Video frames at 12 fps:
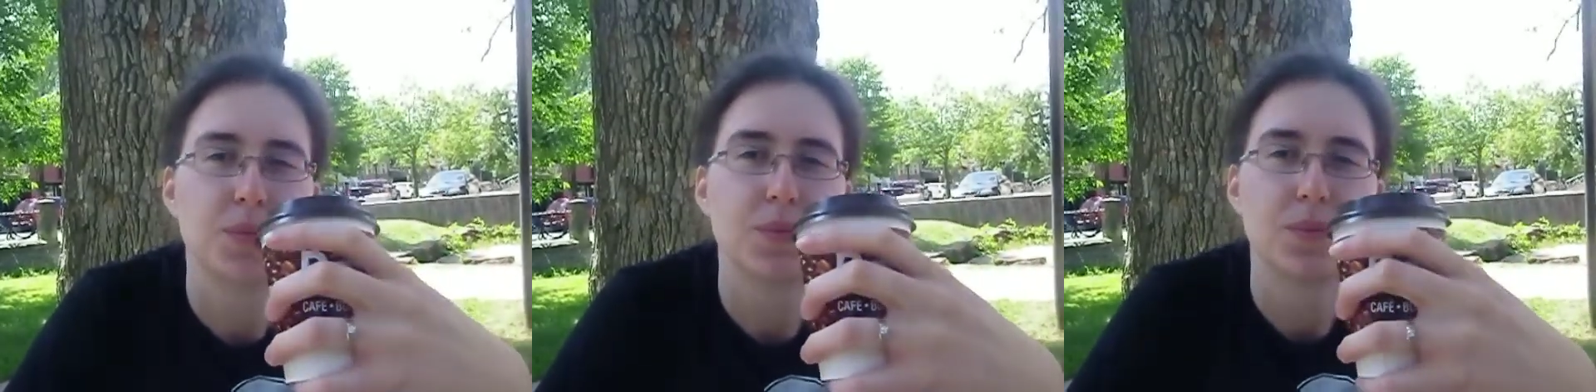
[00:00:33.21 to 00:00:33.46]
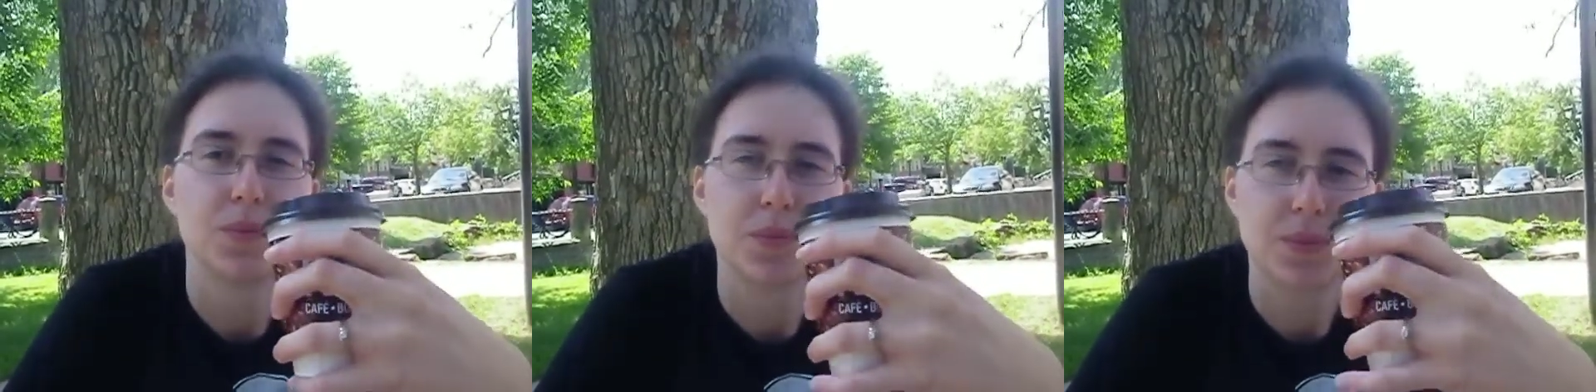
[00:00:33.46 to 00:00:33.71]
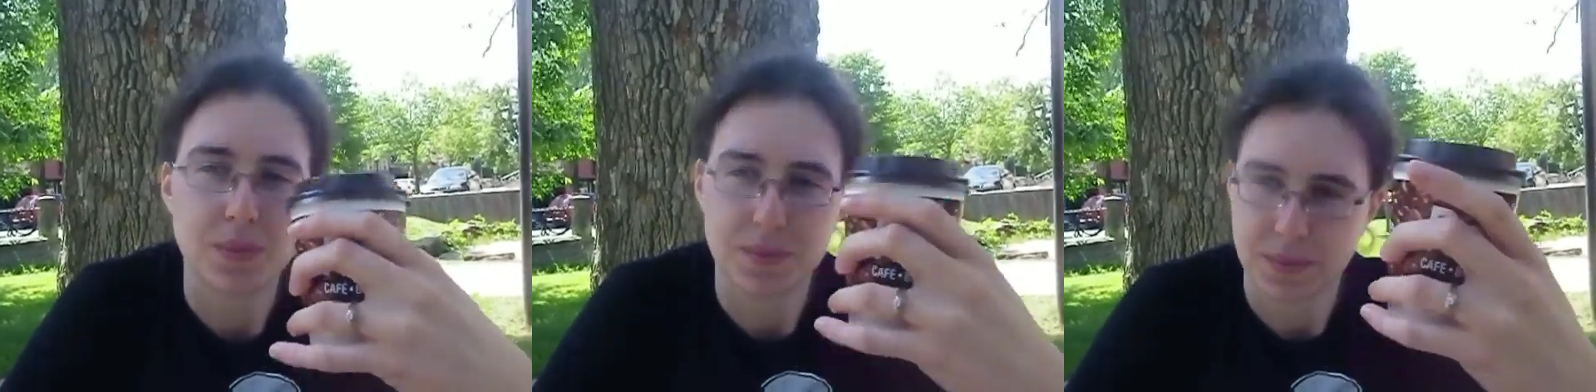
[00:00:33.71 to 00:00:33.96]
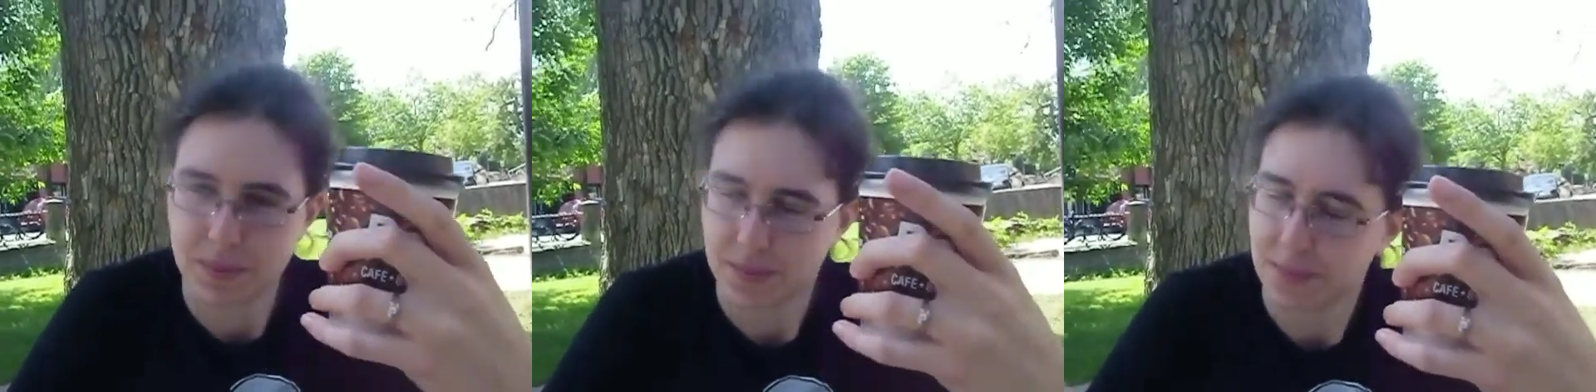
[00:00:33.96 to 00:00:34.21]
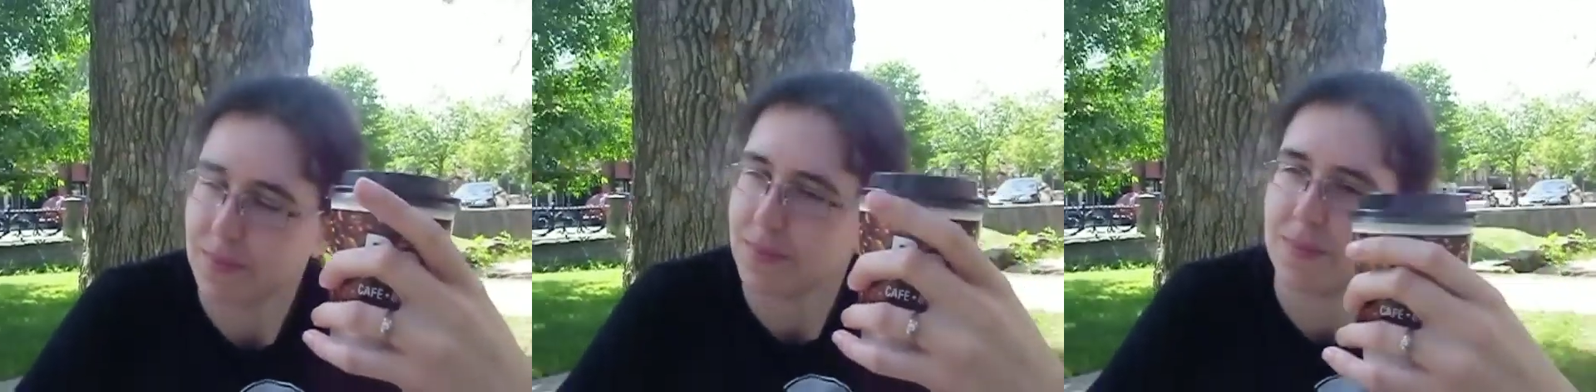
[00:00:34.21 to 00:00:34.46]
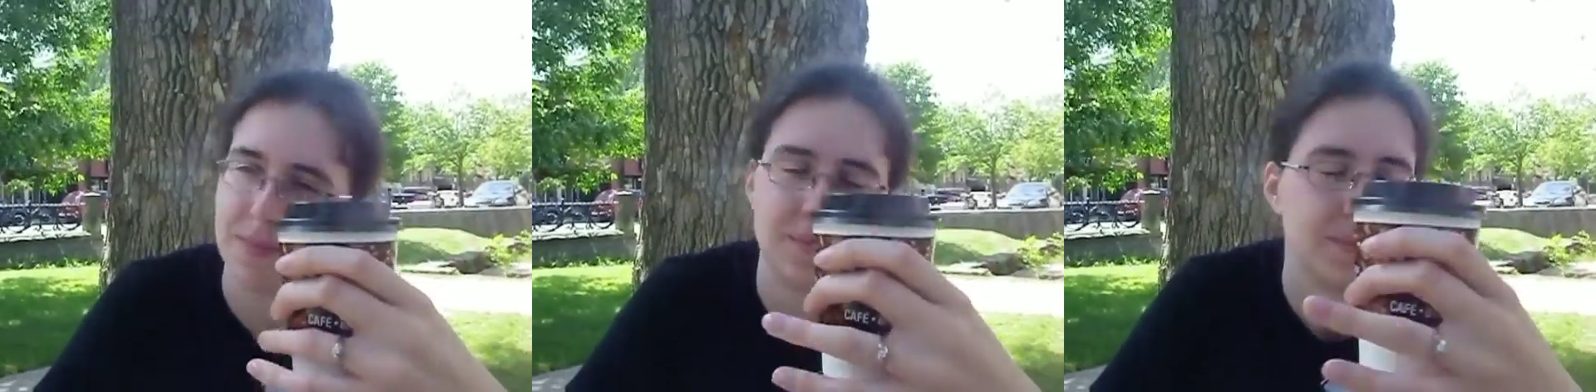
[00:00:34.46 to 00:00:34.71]
and then the rest
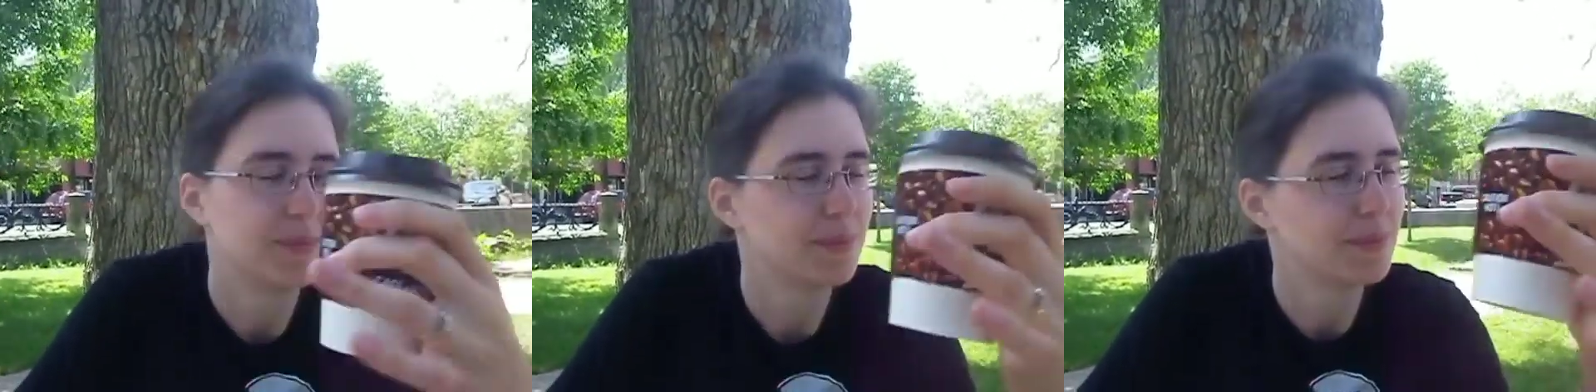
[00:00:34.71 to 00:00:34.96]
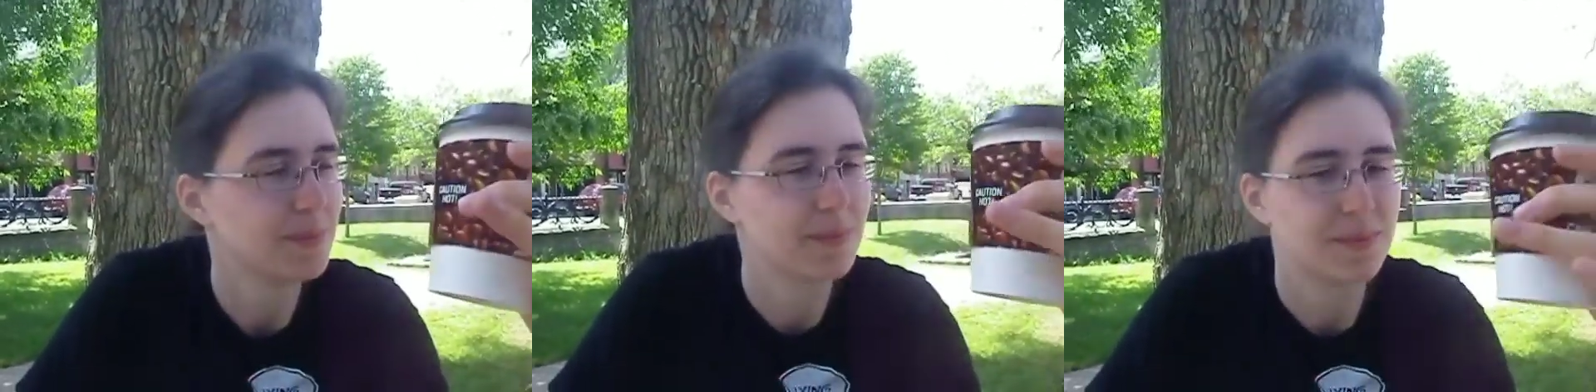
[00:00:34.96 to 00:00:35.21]
we got